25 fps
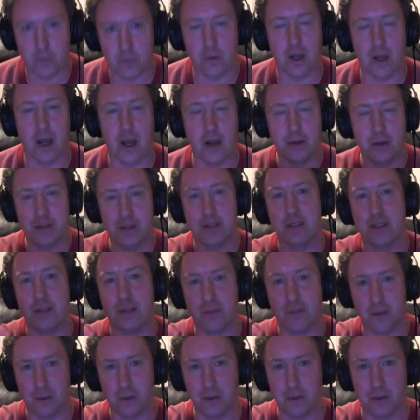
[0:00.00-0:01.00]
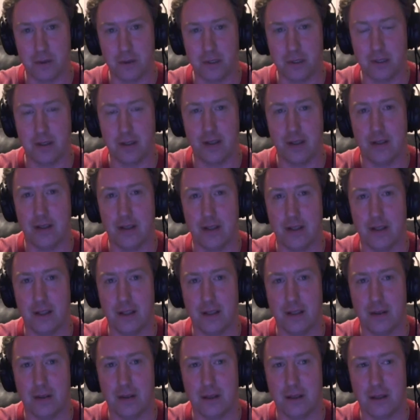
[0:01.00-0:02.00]
how does it feel to
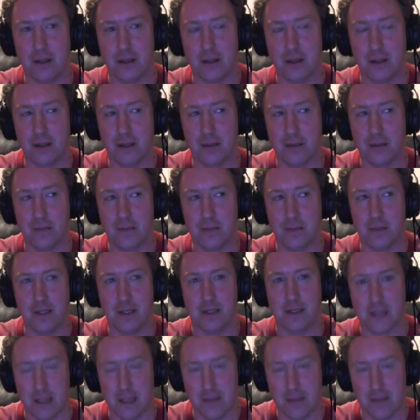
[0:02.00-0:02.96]
be the same